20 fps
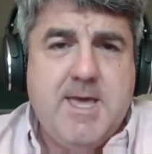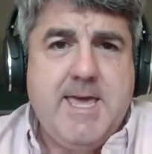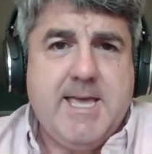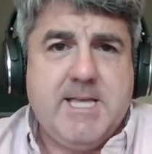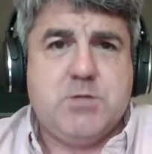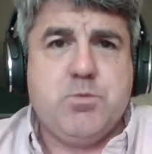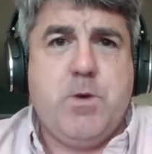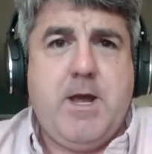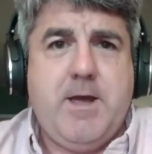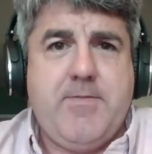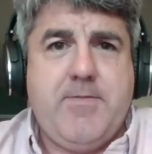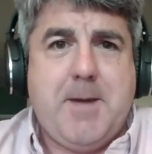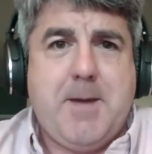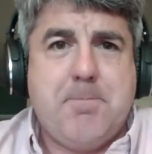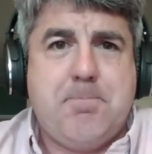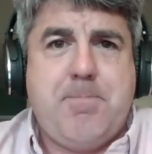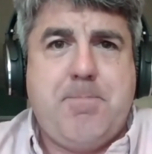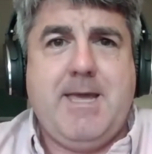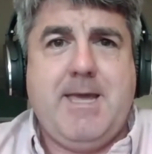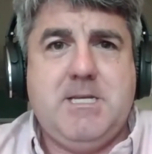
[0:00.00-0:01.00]
It's where
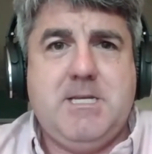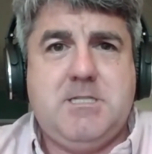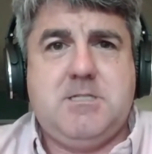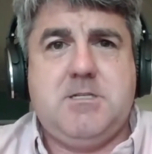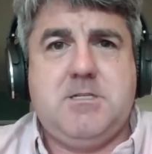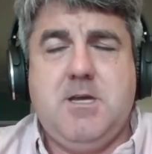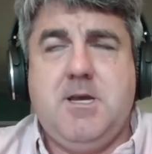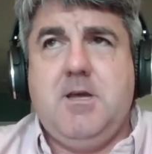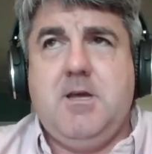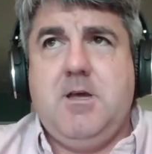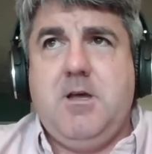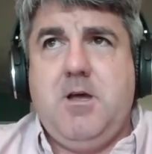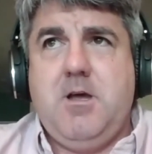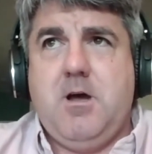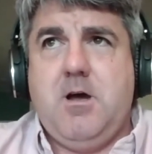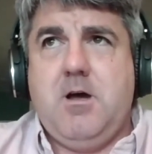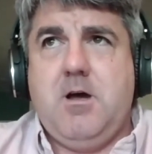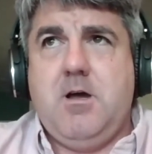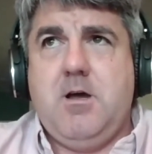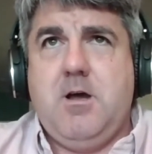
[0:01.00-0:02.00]
that base
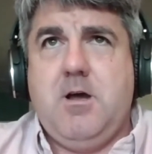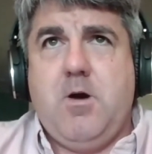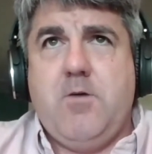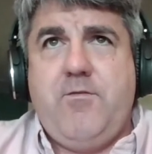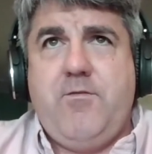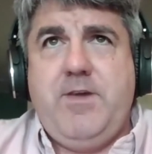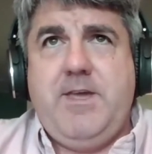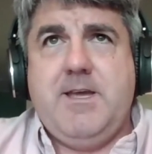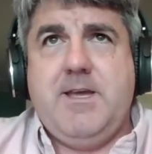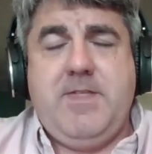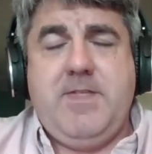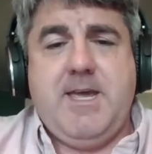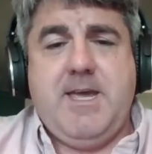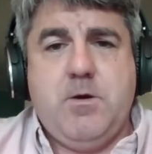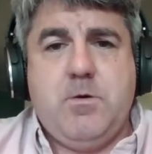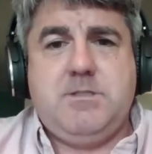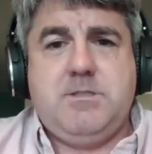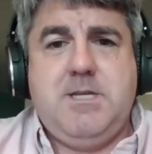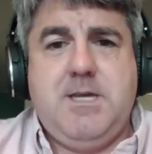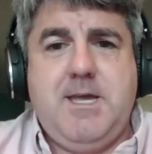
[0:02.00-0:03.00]
of the
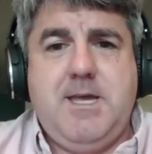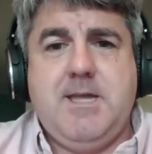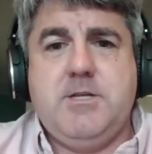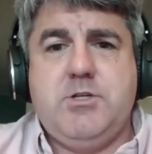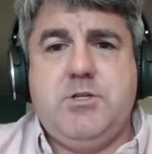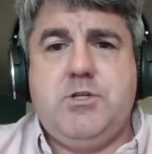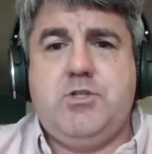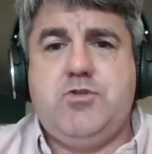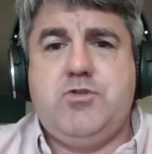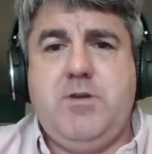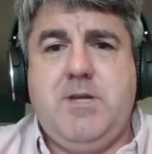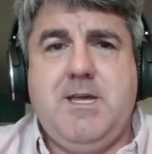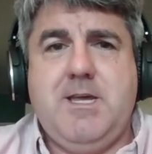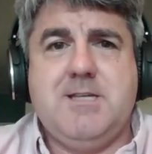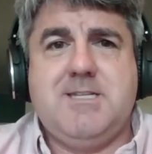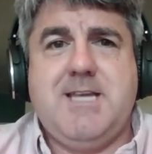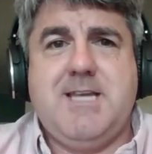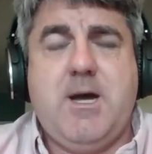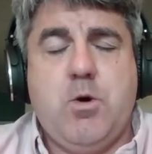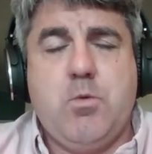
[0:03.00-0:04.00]
ELT industry is at,